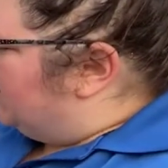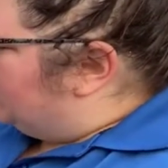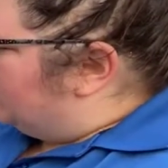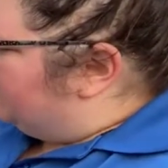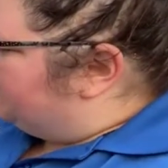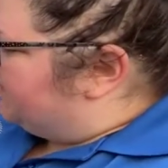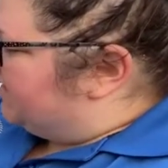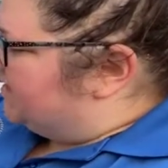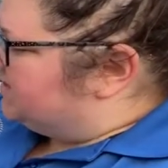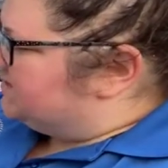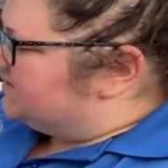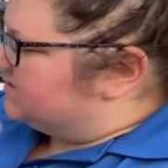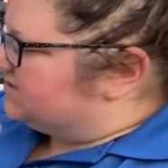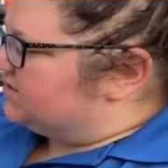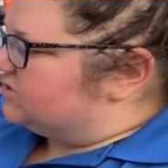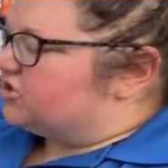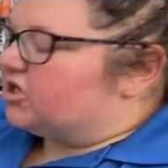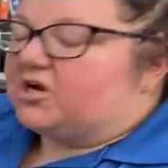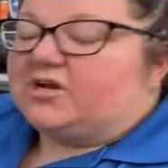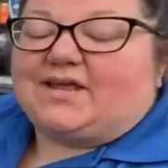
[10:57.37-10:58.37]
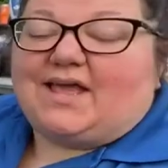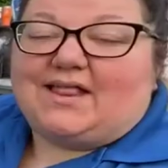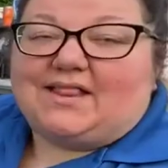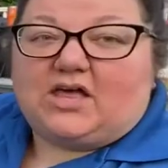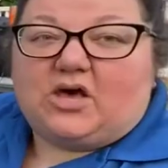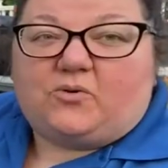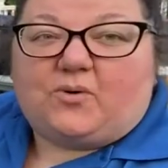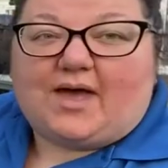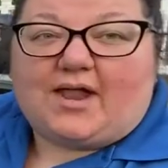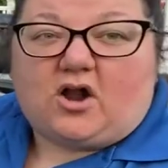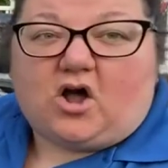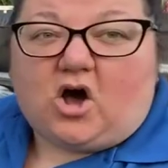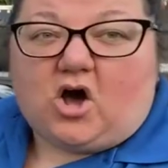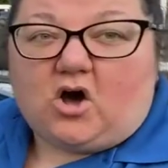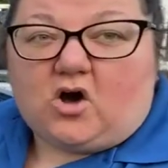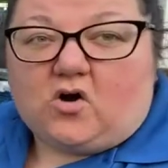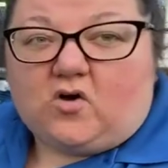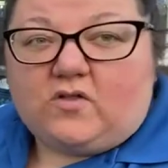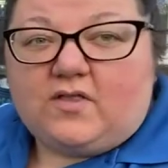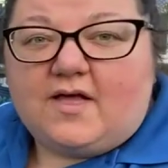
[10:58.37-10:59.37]
If this doesn't turn yellow at
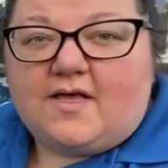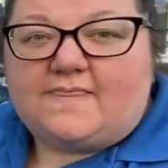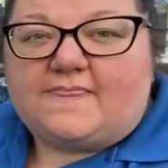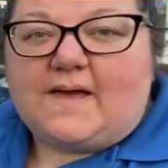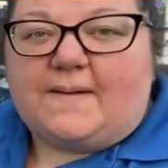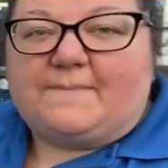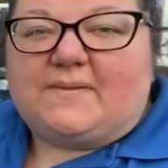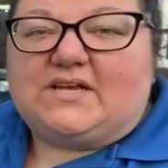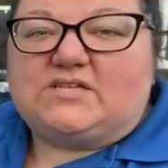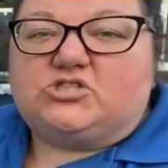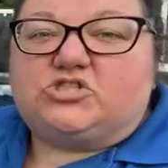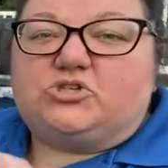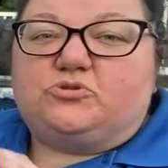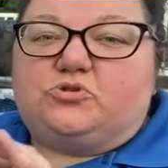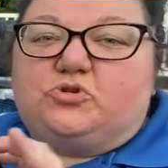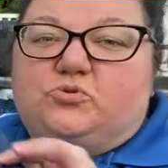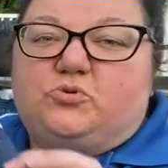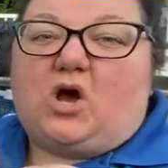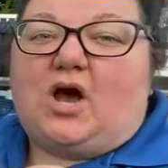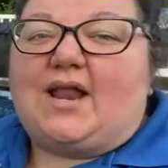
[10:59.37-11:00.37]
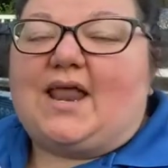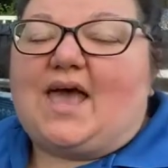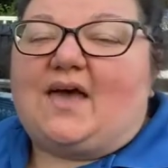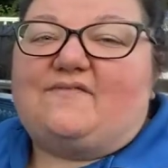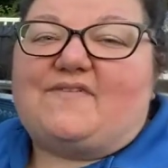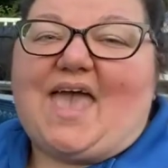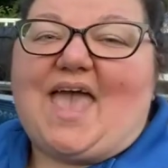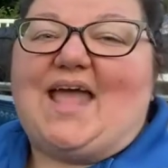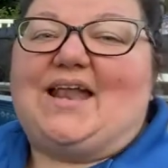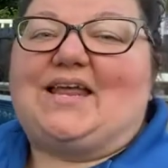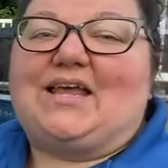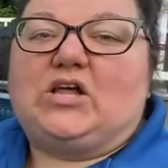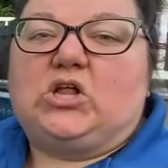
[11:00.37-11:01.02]
all, that means you do not have any